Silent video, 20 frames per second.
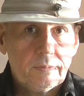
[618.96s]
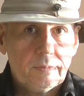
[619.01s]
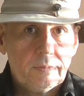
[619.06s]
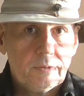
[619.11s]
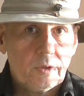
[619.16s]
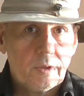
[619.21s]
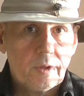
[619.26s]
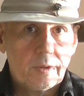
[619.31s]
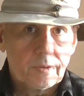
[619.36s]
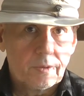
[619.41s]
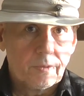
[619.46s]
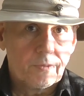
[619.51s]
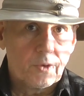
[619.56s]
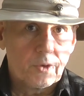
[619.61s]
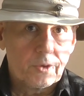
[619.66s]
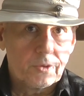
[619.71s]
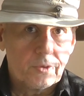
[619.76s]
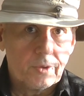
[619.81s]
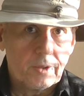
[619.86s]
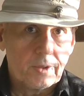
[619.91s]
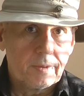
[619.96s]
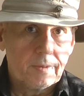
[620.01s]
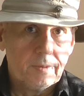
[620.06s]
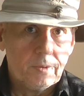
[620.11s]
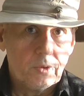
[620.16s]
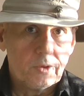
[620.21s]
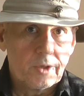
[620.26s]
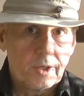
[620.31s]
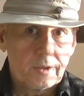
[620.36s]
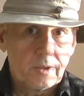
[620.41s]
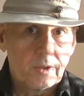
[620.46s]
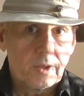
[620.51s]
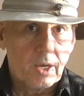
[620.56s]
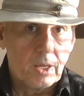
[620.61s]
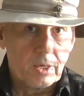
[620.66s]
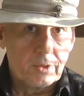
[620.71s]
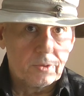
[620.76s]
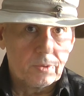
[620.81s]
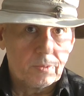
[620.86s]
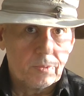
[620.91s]
So that's the first thing. You check the
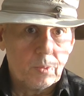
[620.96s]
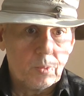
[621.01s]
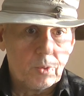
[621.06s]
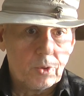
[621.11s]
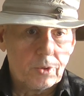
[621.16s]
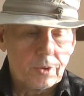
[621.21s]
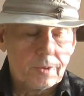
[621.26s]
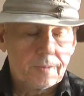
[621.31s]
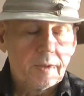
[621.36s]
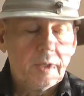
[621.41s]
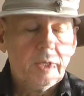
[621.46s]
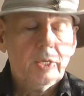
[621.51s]
colors of the word.